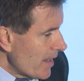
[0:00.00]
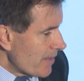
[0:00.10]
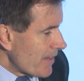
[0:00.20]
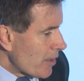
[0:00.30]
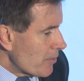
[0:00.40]

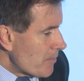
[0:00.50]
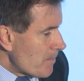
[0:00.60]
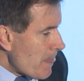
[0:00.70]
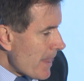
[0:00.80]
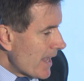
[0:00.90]
Now,
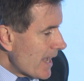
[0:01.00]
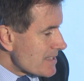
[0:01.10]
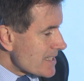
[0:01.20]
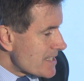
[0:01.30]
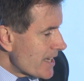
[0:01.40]
as
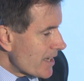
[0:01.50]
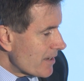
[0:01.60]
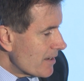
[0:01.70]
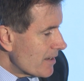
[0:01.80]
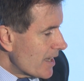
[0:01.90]
I say,
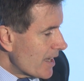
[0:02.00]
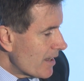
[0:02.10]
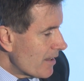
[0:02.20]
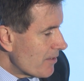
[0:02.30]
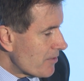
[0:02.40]
uh,
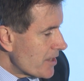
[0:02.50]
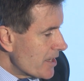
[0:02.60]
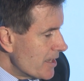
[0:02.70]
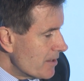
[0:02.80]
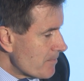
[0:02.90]
the,